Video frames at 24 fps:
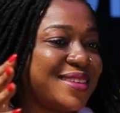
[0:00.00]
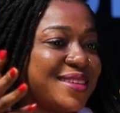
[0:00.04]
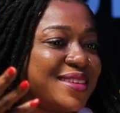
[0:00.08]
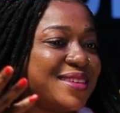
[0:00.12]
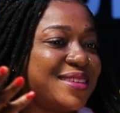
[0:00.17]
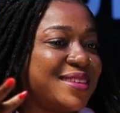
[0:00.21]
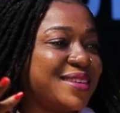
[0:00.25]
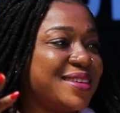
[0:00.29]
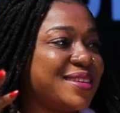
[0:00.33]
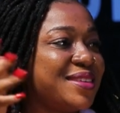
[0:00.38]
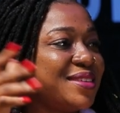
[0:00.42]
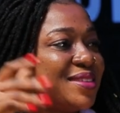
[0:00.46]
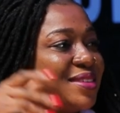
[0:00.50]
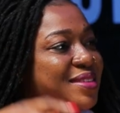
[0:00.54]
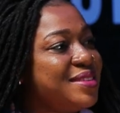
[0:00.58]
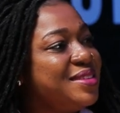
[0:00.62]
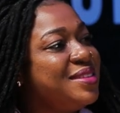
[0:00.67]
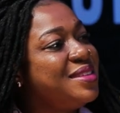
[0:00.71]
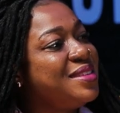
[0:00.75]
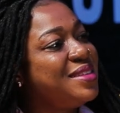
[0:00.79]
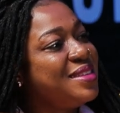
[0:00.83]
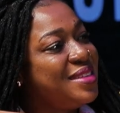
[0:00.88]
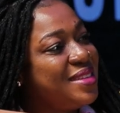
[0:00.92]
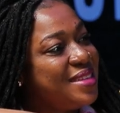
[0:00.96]
some of the
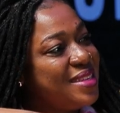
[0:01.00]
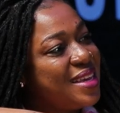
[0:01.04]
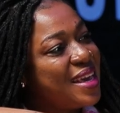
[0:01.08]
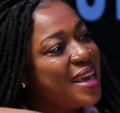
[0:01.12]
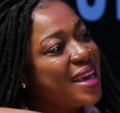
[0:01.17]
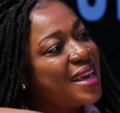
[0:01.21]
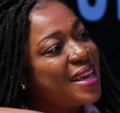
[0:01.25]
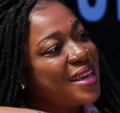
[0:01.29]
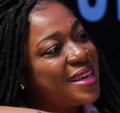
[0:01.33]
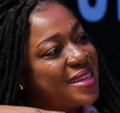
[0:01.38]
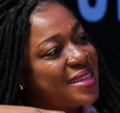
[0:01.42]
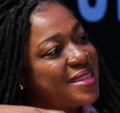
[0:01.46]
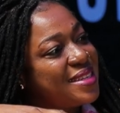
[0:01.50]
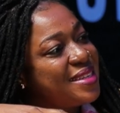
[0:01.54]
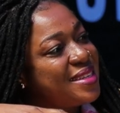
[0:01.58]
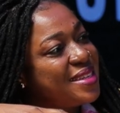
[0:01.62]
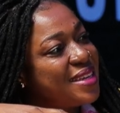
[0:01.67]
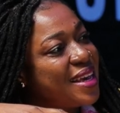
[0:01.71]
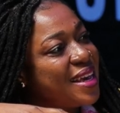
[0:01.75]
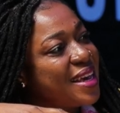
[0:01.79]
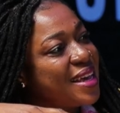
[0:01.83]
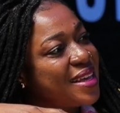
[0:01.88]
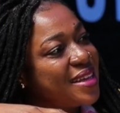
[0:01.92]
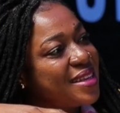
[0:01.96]

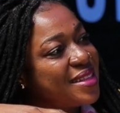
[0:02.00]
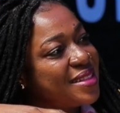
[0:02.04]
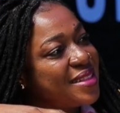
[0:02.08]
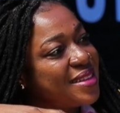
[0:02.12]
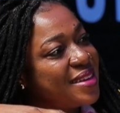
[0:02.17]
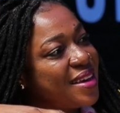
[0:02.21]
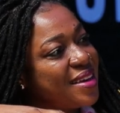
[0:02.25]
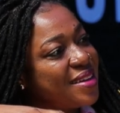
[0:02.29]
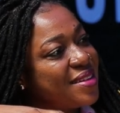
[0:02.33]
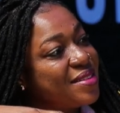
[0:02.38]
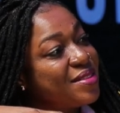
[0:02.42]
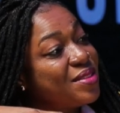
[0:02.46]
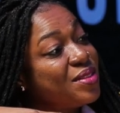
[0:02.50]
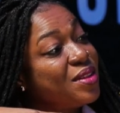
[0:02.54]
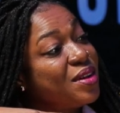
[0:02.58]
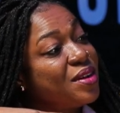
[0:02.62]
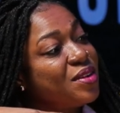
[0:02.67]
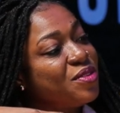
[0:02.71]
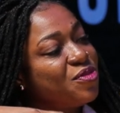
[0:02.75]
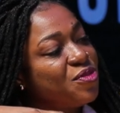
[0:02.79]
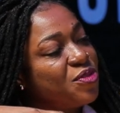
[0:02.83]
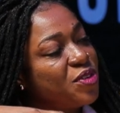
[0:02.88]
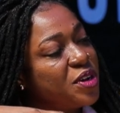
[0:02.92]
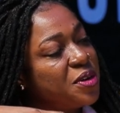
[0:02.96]
non-fun
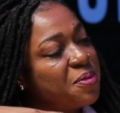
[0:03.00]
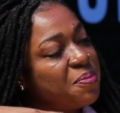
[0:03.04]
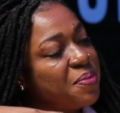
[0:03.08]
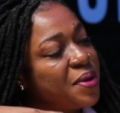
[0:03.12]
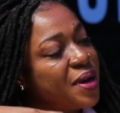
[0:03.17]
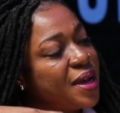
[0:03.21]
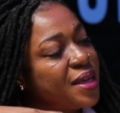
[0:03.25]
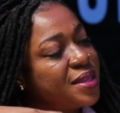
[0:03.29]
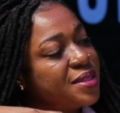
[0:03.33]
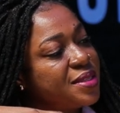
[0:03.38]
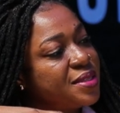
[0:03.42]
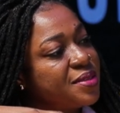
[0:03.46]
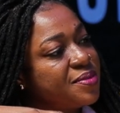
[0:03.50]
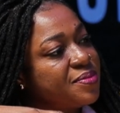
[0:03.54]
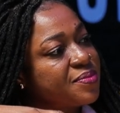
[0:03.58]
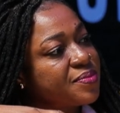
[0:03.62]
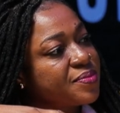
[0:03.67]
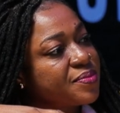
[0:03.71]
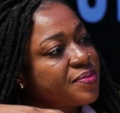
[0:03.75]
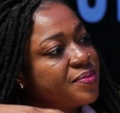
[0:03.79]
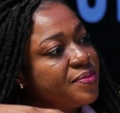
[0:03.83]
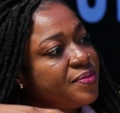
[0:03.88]
part. Now, what